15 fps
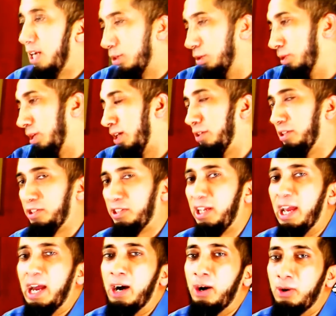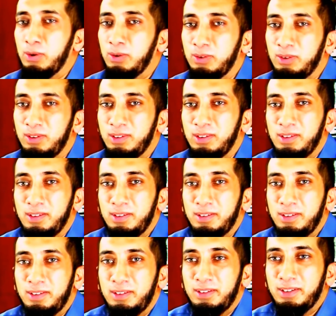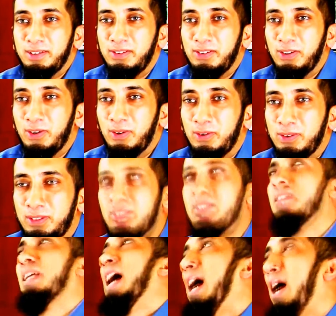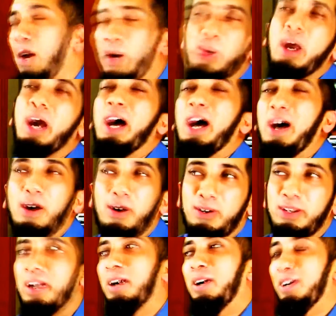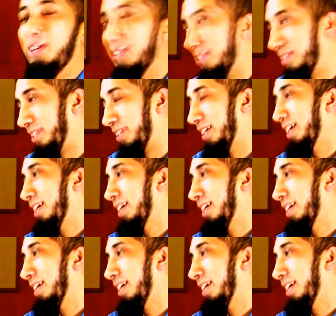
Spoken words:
and you tell her to say, ow. You know, and she says, ow, ow, it hurts.